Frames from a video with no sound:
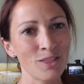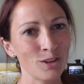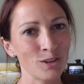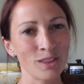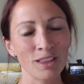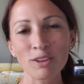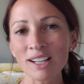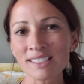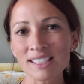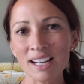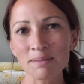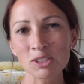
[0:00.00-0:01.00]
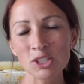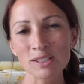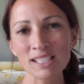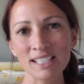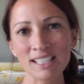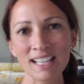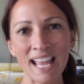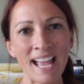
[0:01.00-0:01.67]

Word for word: through the threads that I'm choosing